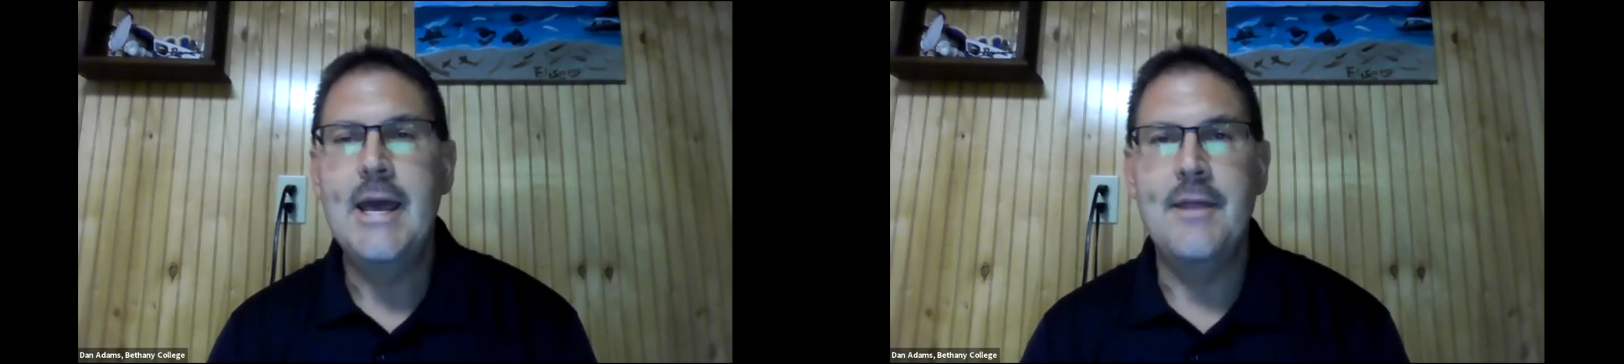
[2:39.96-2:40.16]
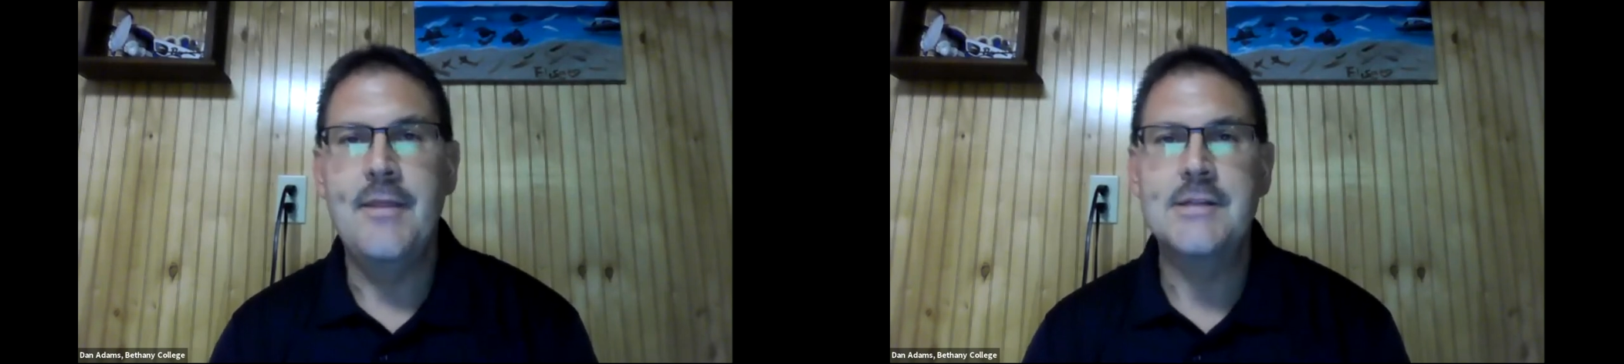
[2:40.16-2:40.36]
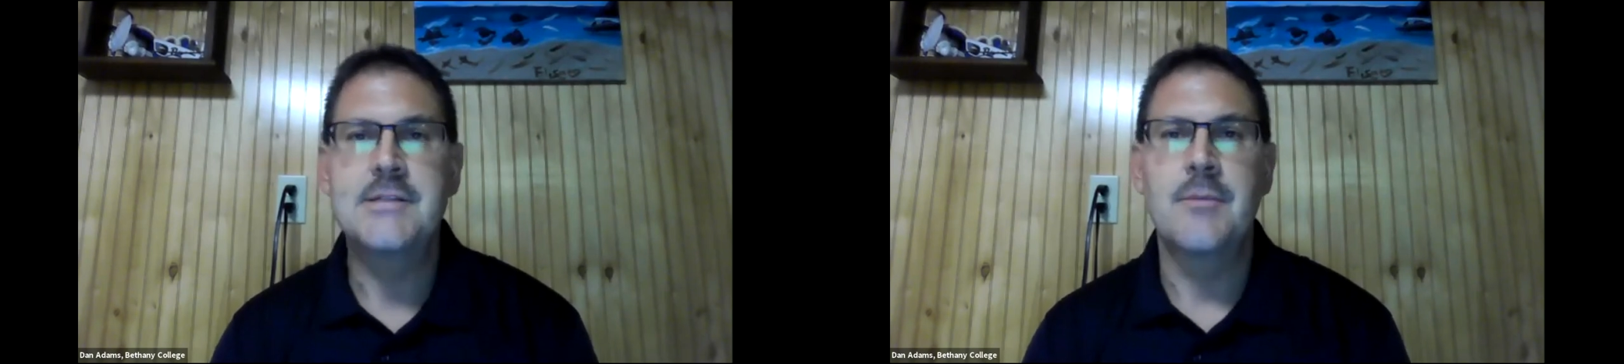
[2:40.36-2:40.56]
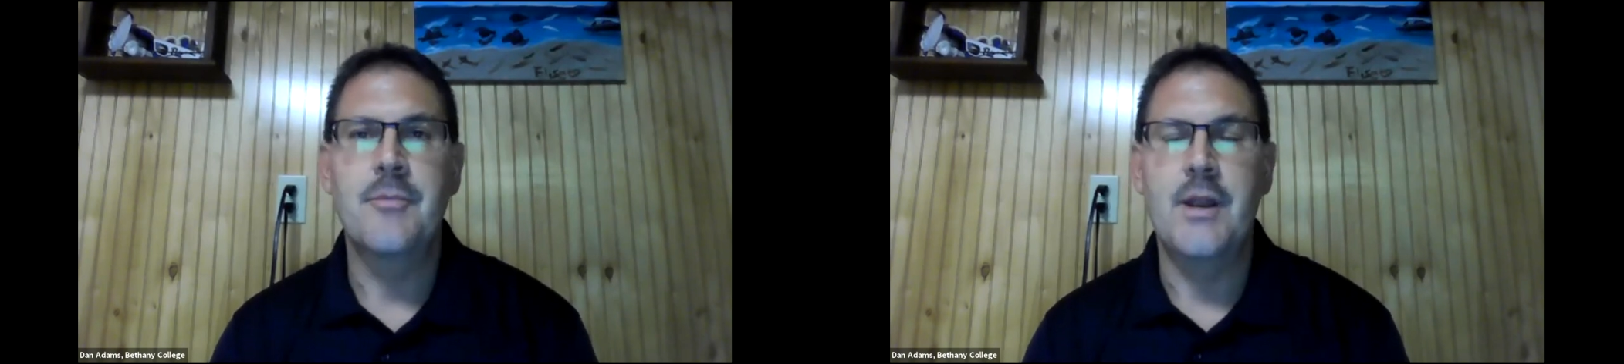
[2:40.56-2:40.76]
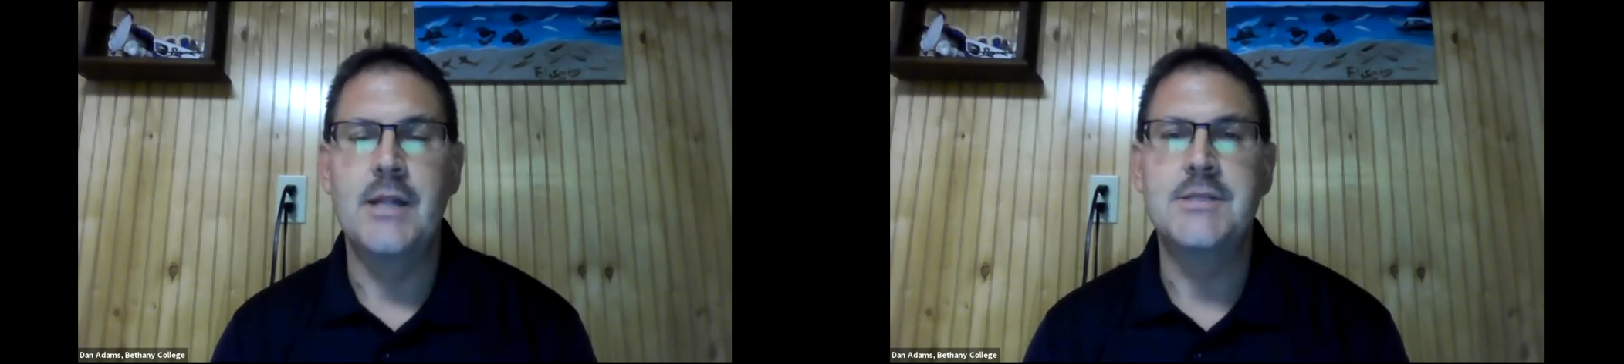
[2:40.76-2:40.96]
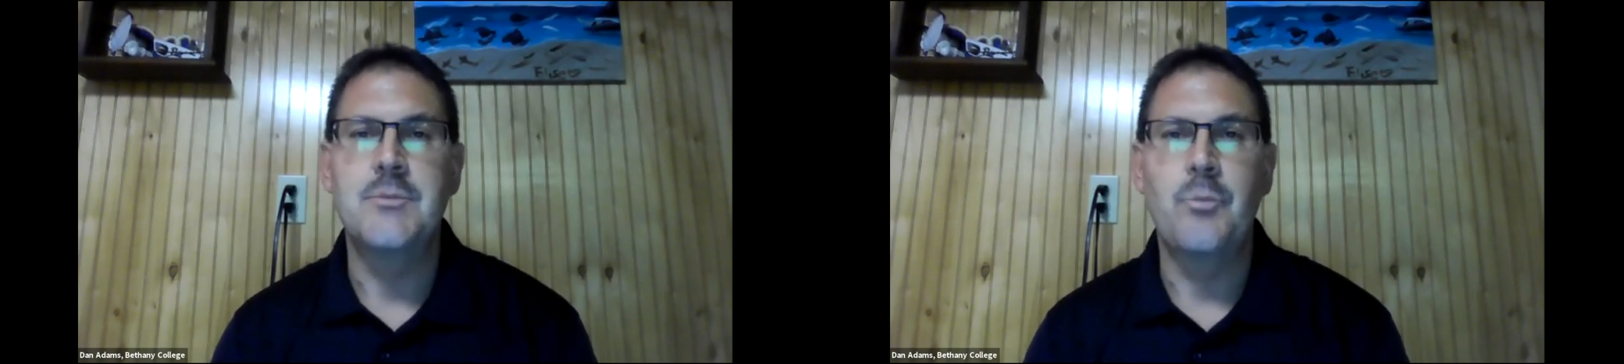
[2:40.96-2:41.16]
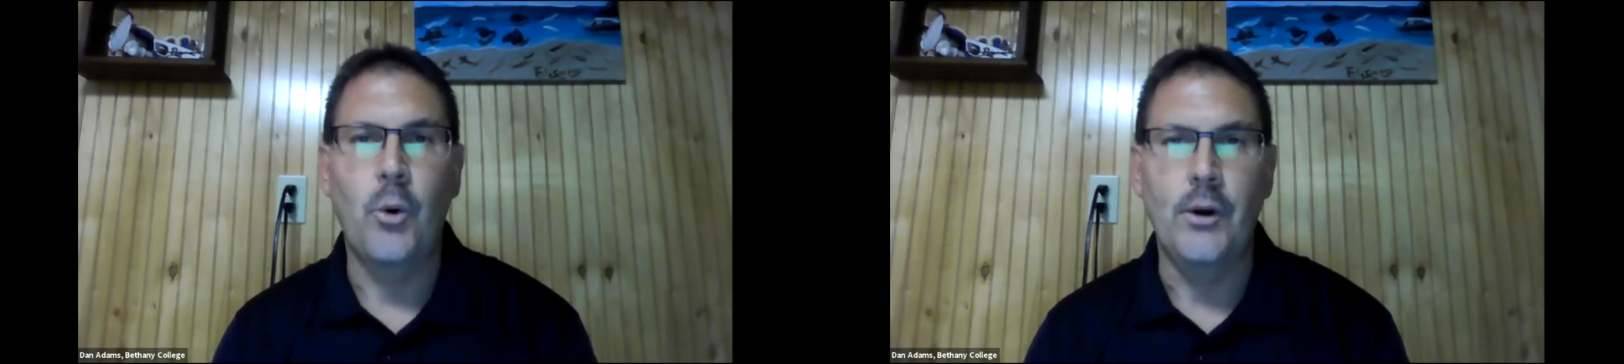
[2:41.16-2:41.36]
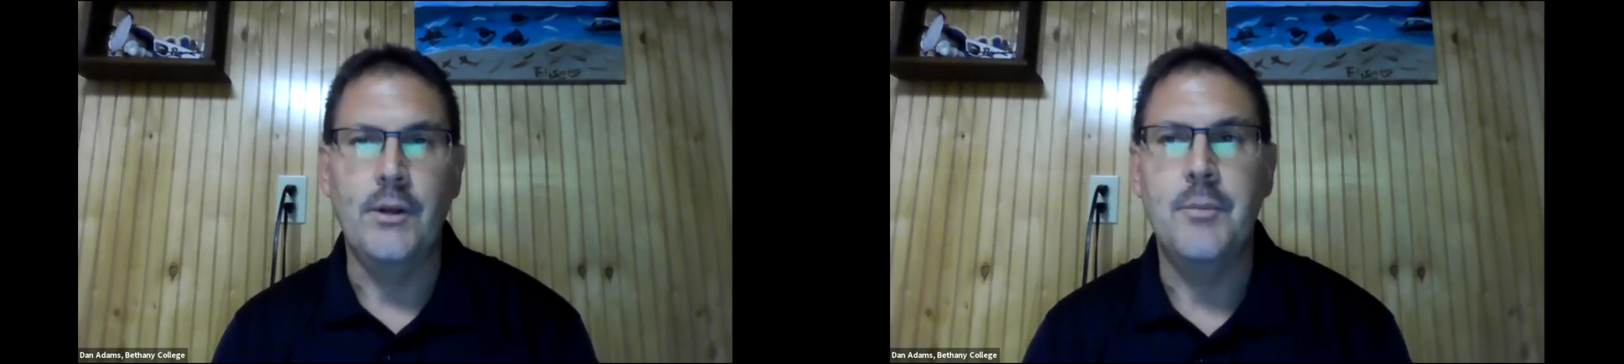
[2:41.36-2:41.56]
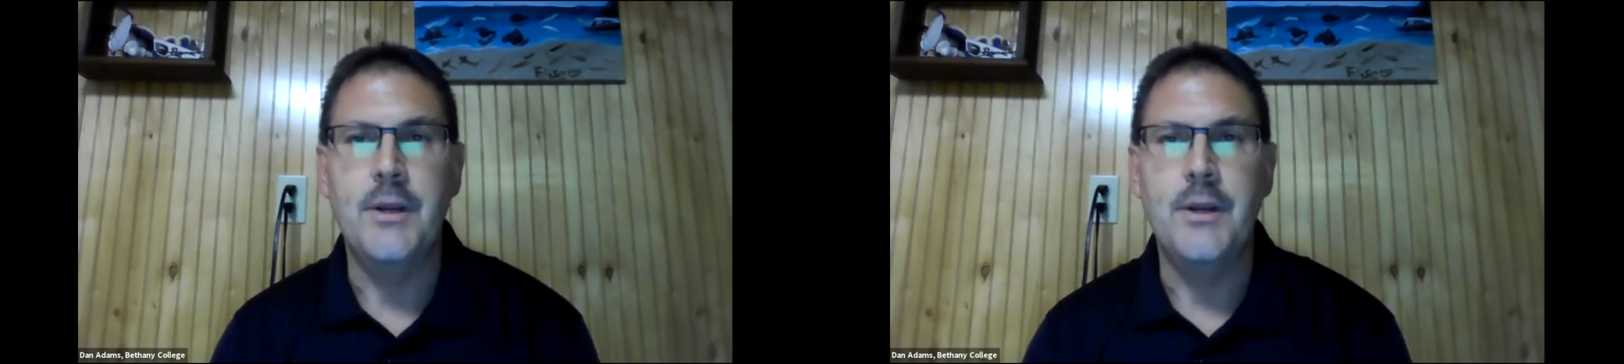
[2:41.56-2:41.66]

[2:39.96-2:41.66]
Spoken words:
And that's something that's important